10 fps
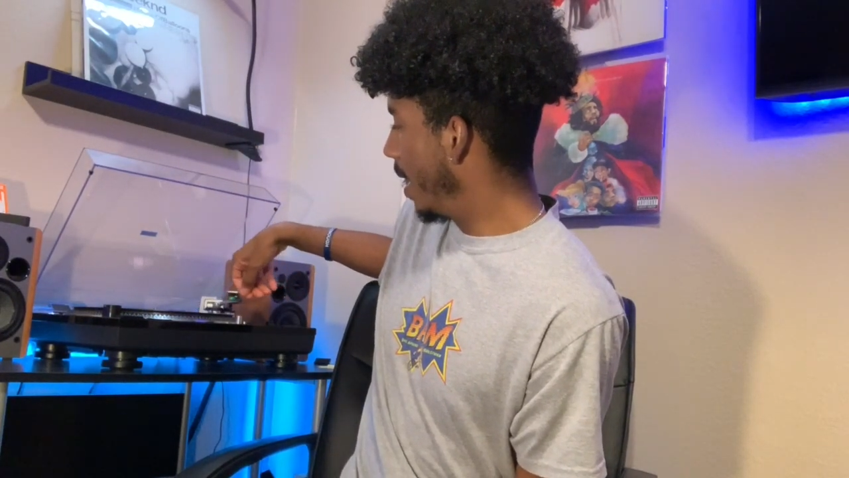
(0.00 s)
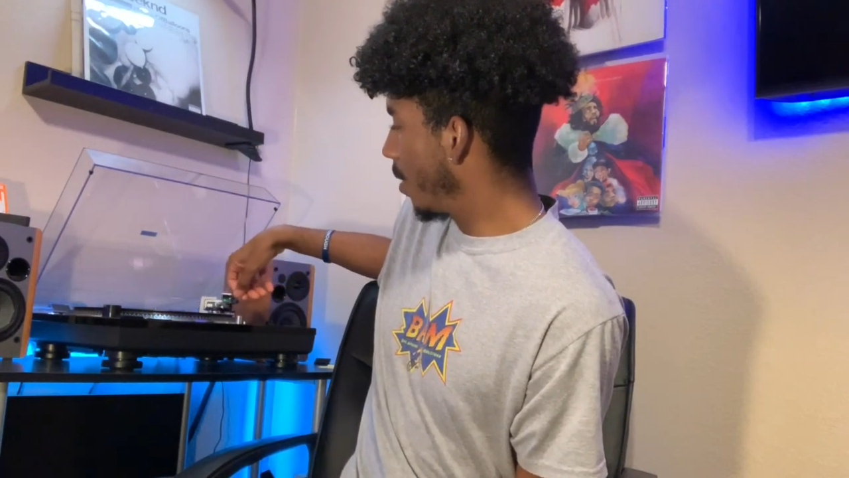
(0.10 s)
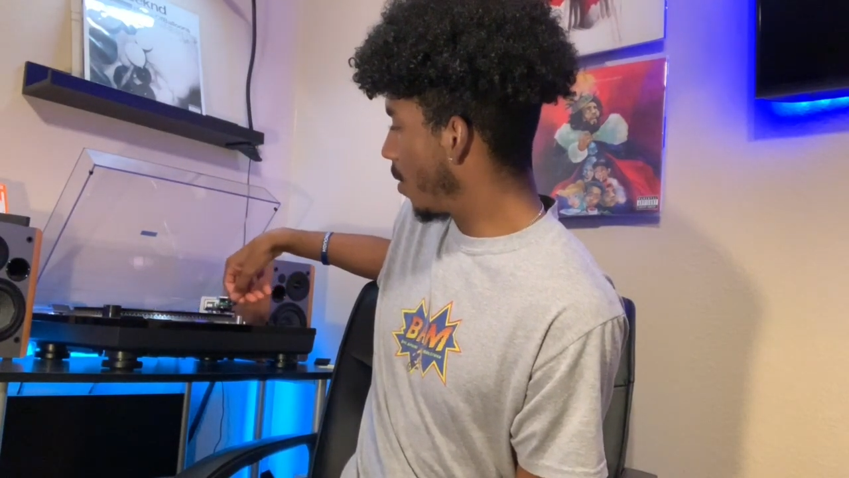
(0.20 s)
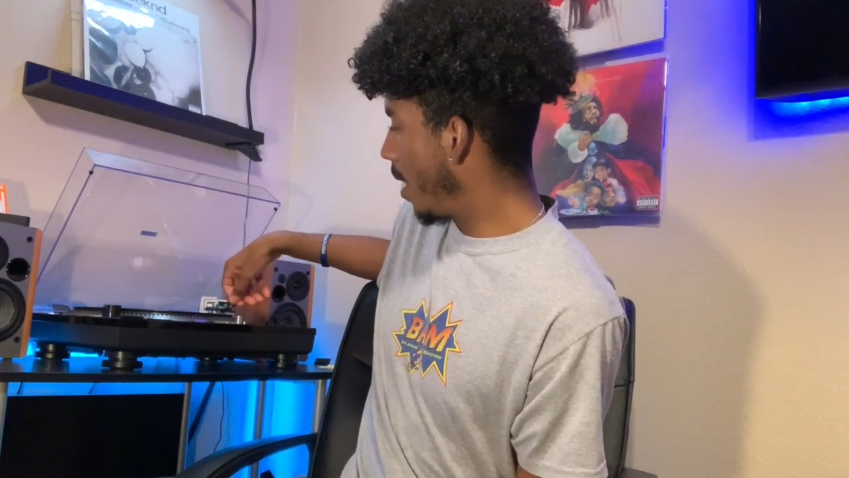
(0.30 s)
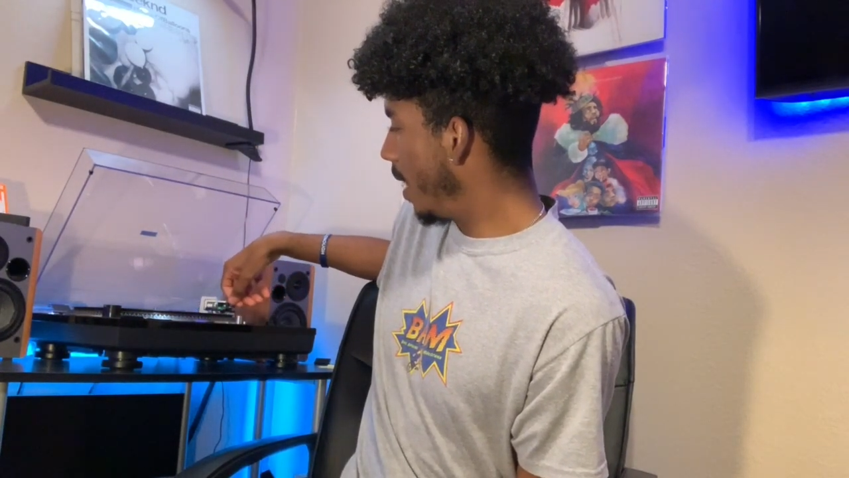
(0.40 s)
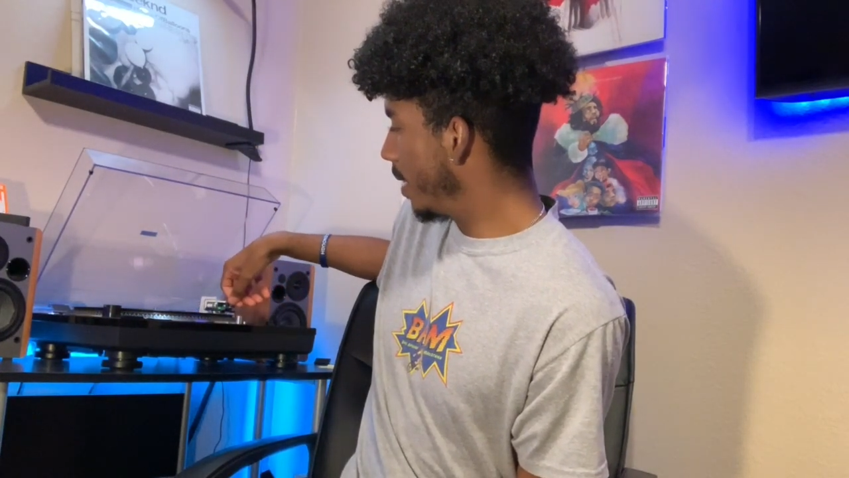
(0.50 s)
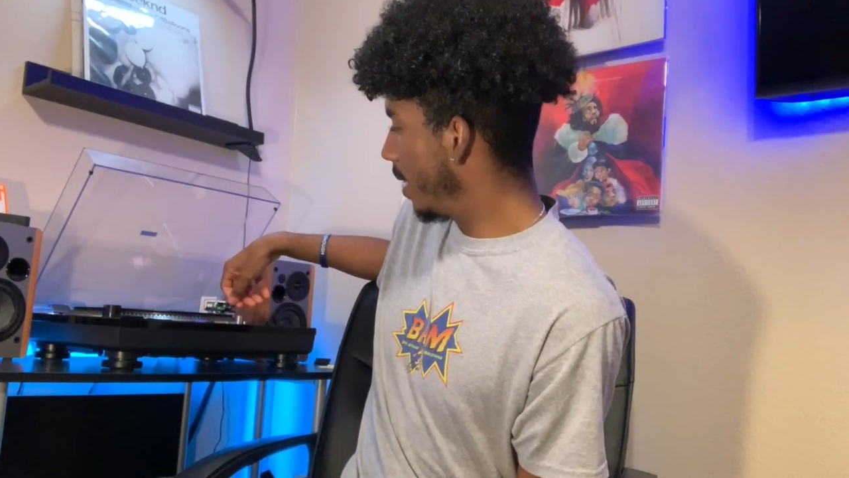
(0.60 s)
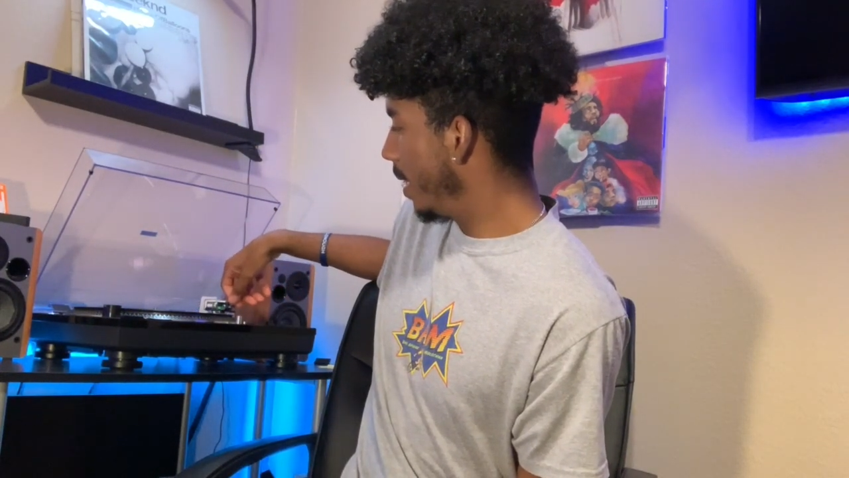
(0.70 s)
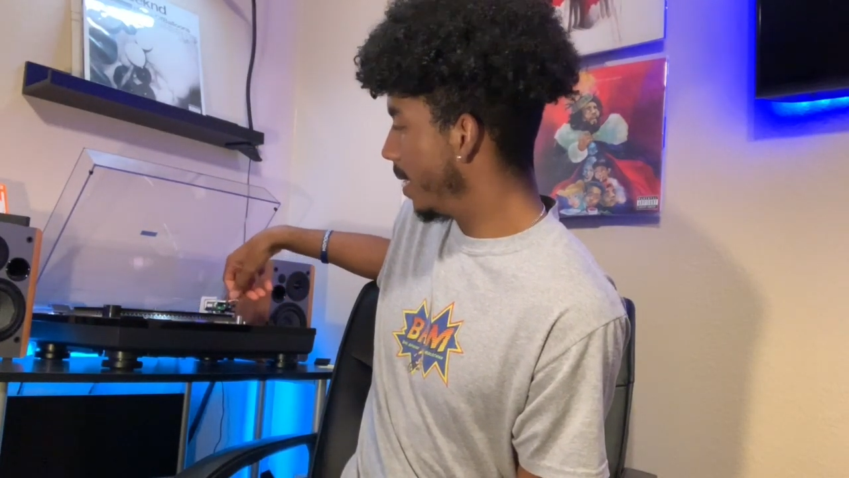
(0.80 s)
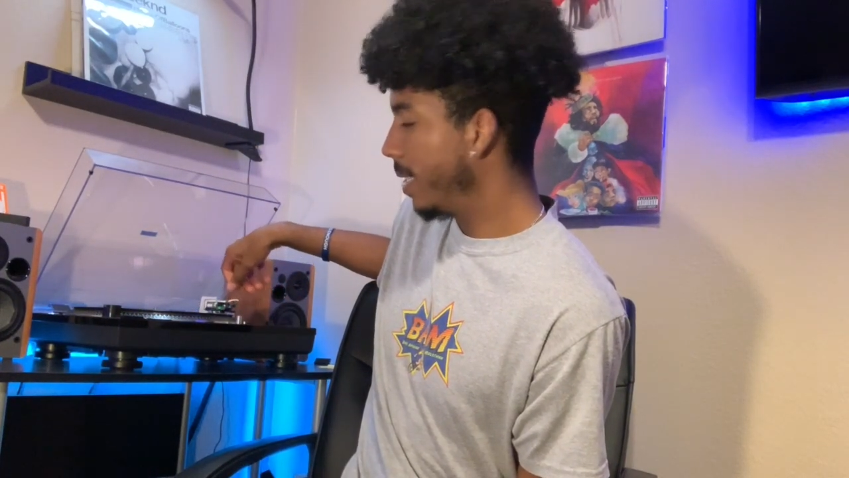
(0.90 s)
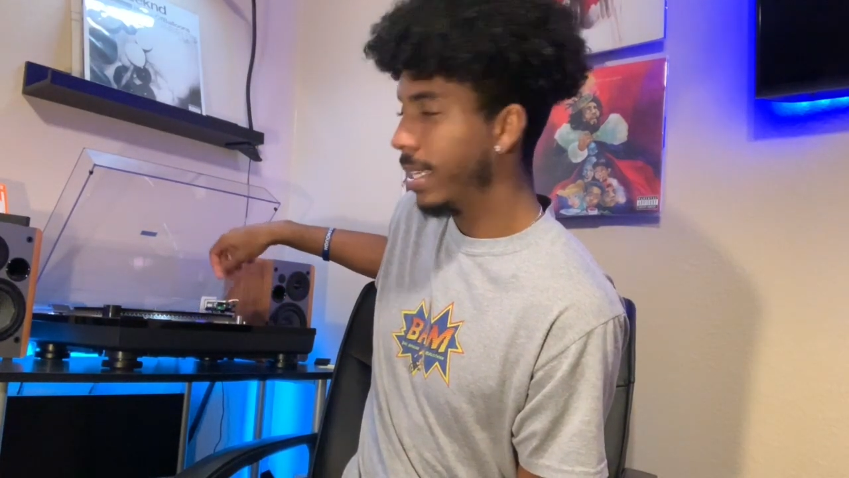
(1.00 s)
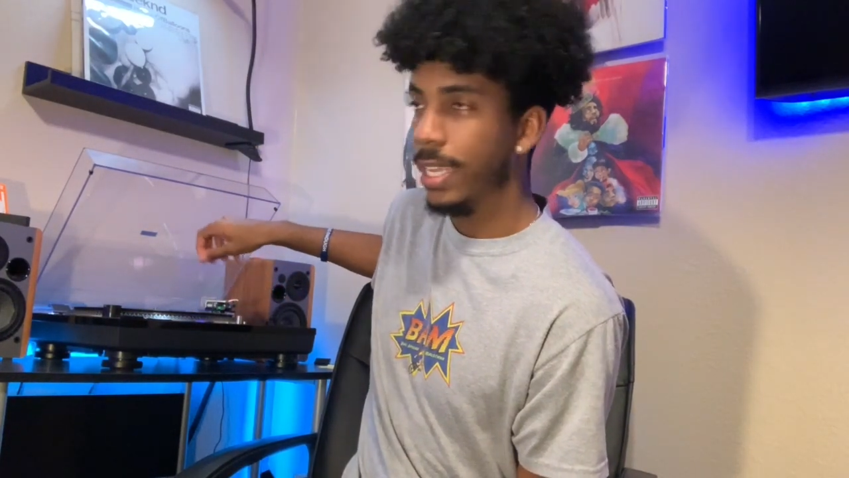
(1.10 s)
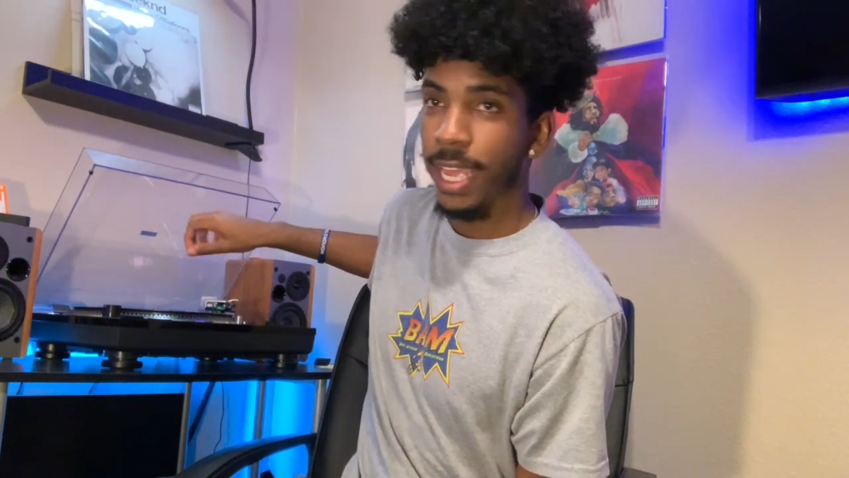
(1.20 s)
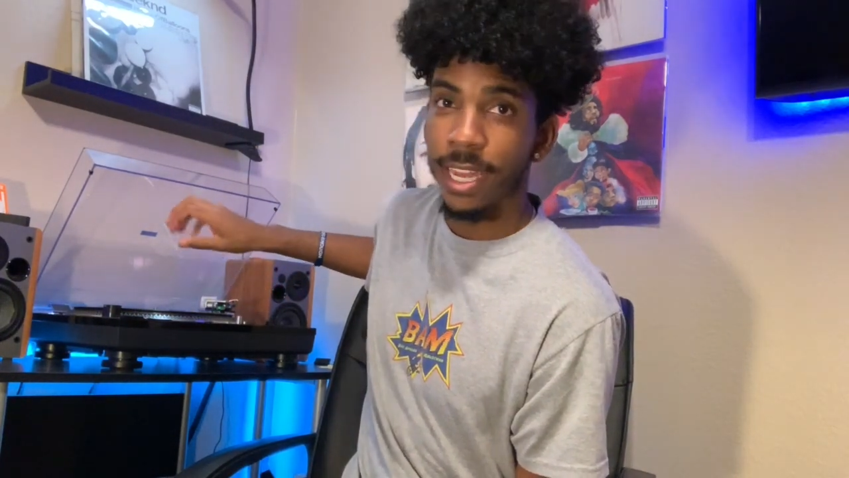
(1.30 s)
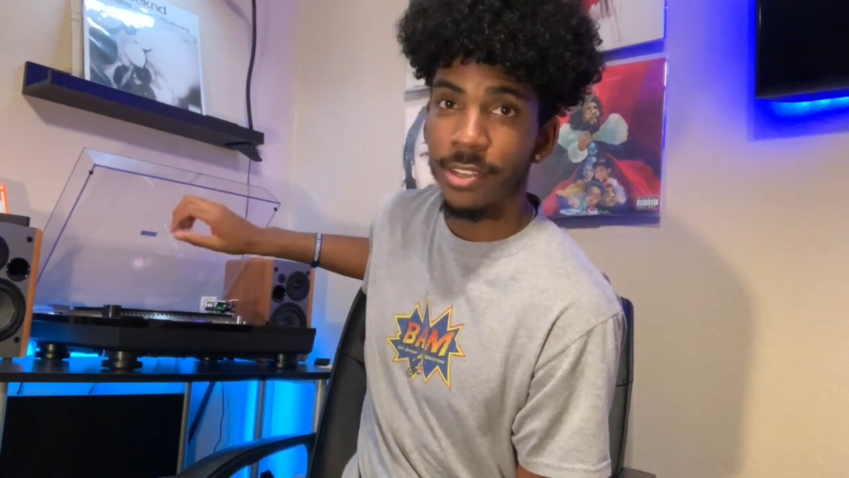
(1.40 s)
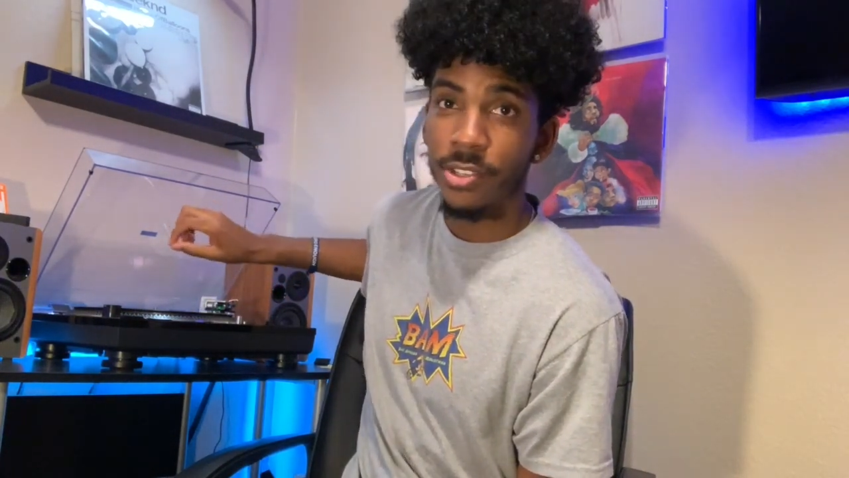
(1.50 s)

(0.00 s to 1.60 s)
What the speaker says: Crosley's and